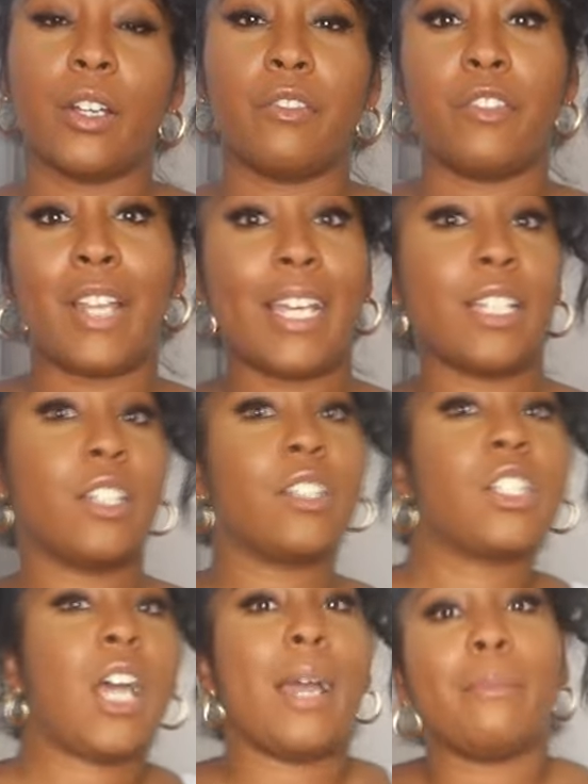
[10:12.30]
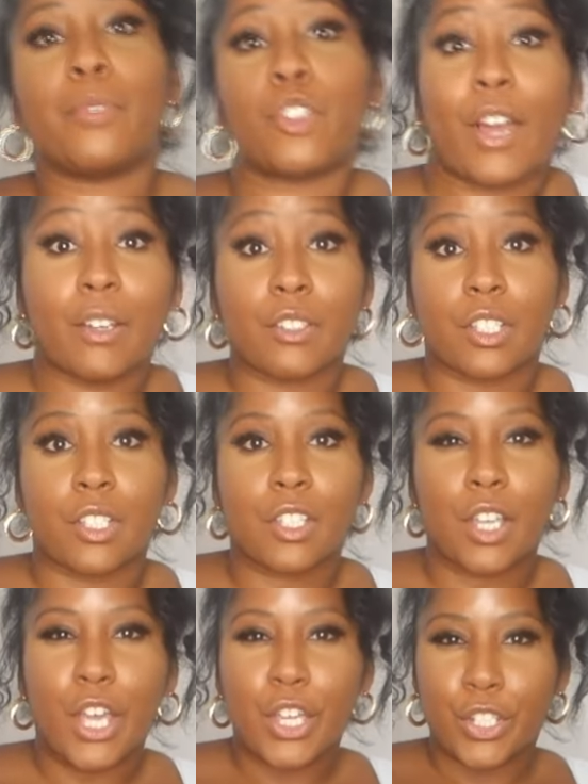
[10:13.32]
flared type trousers
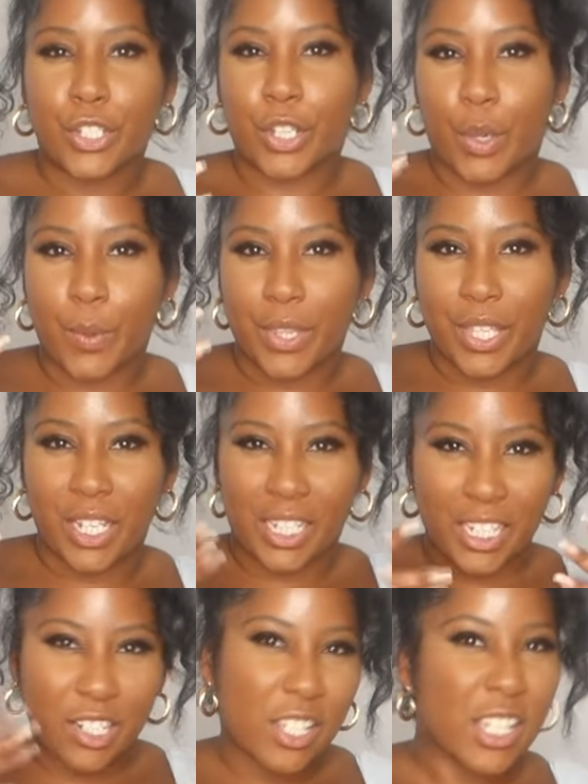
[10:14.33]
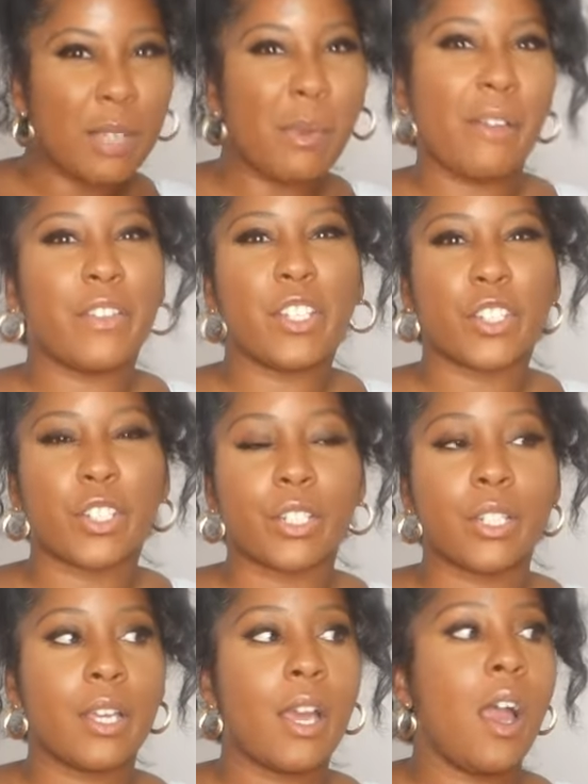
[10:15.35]
to go with it. Like, can you see my vision?